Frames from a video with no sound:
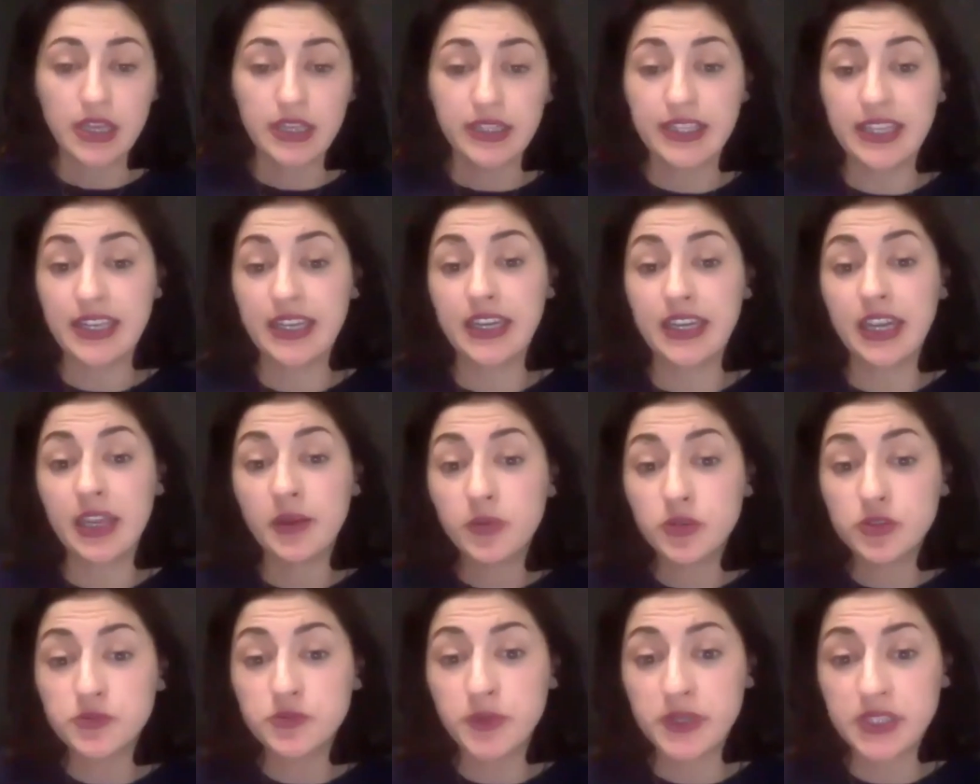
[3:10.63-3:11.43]
that
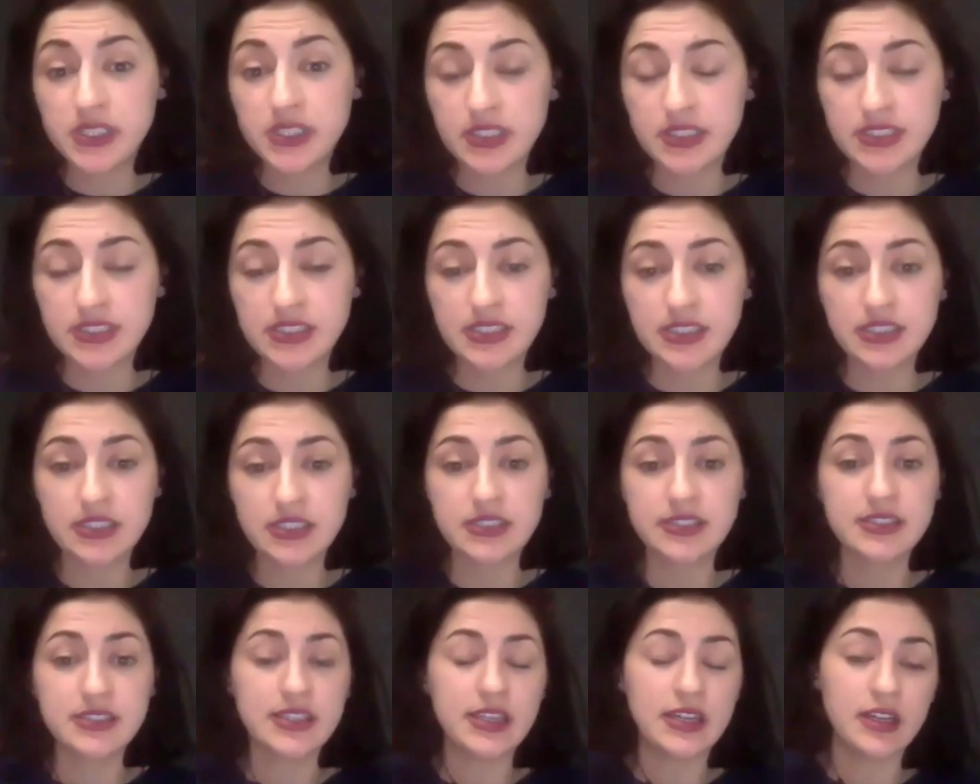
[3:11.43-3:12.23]
enables
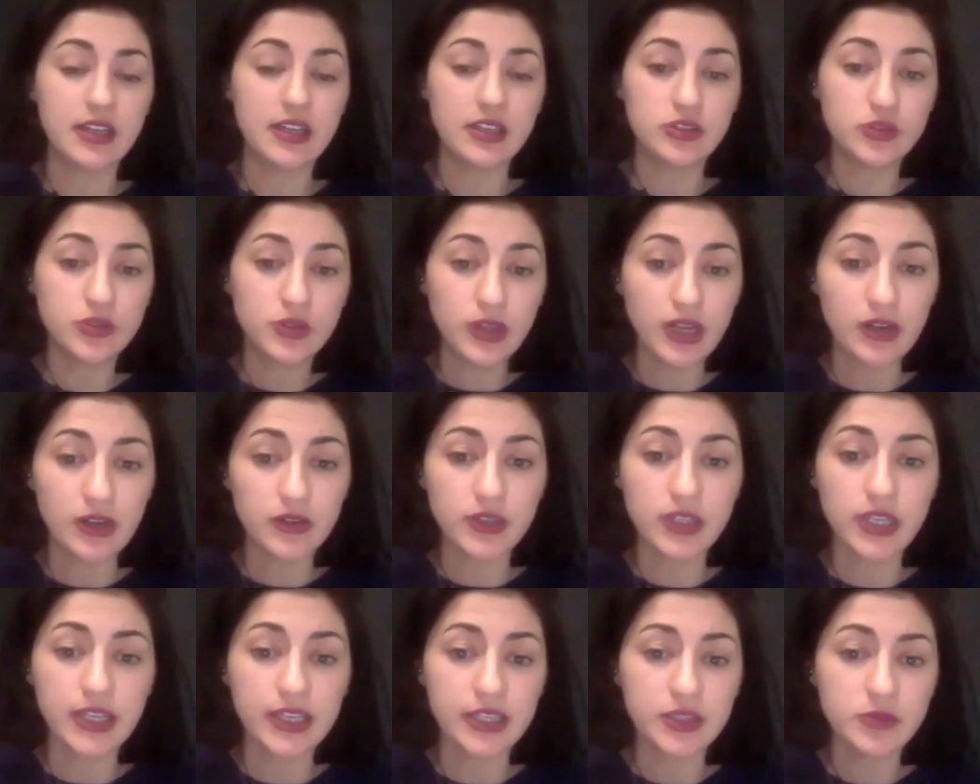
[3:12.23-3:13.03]
businesses to
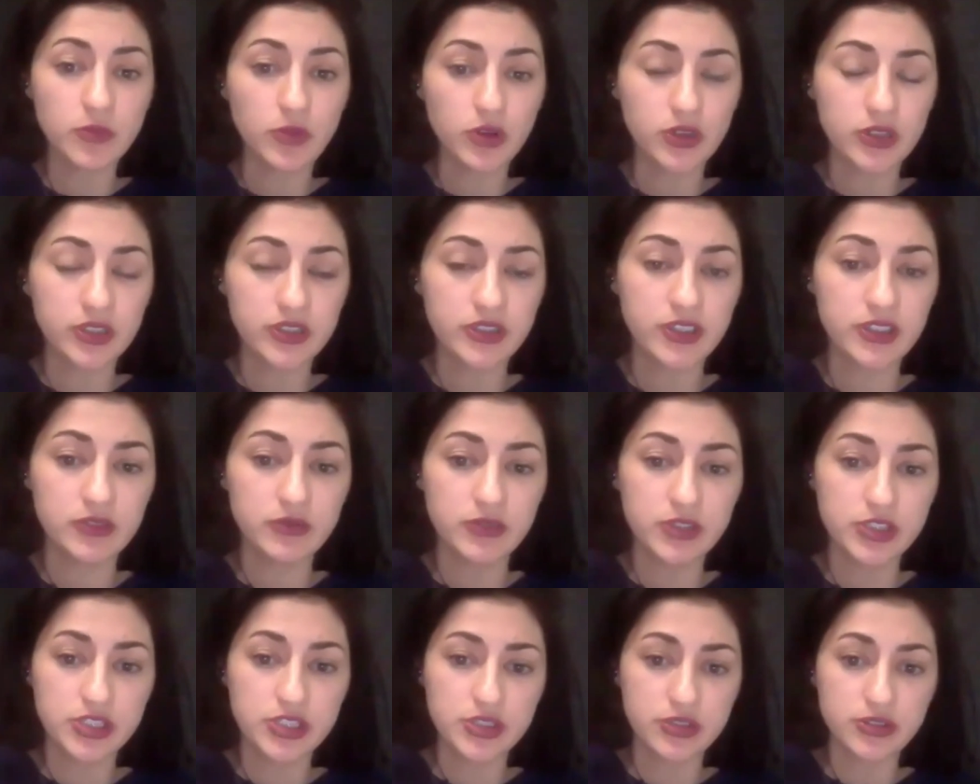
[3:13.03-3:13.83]
calculate, monitor, and
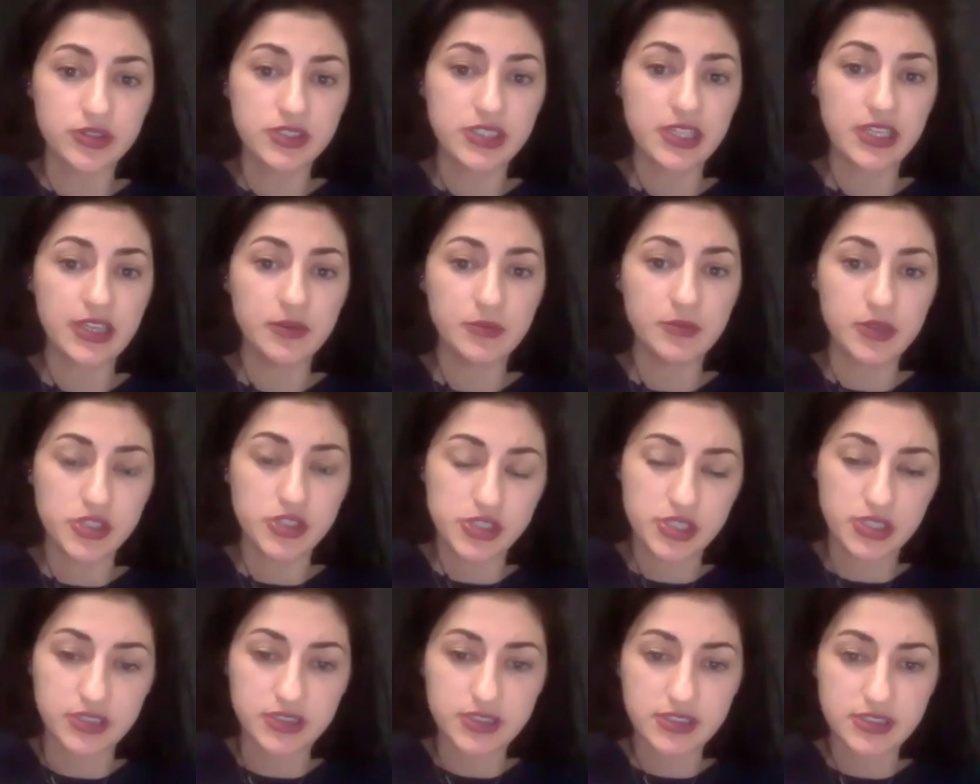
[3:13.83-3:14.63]
reduce their
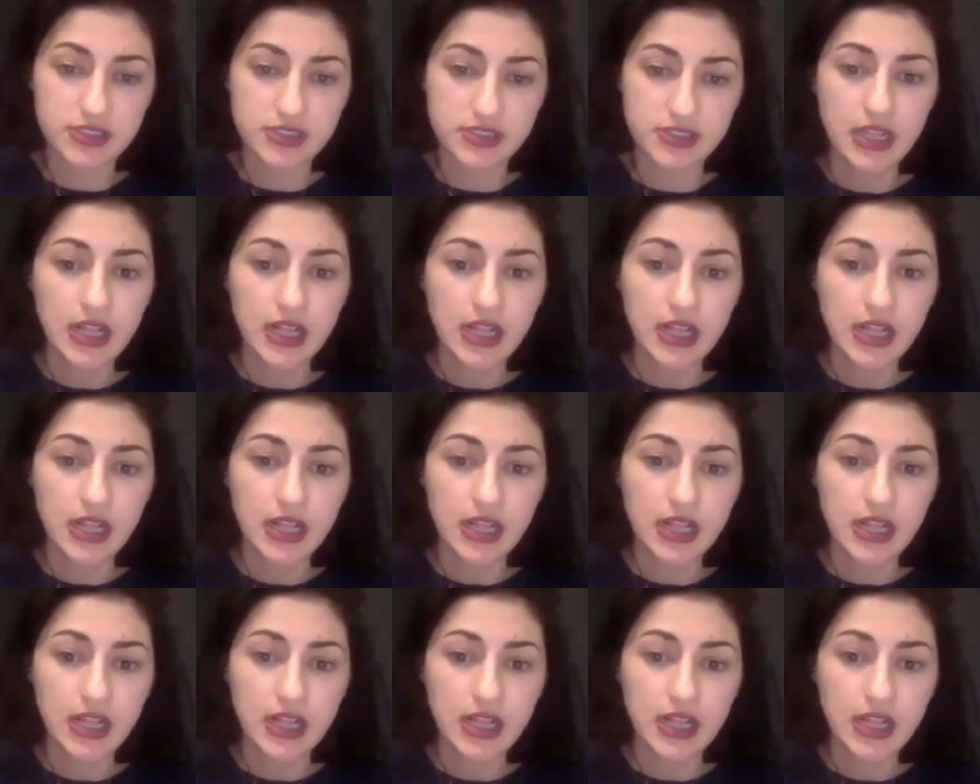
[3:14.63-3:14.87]
emissions.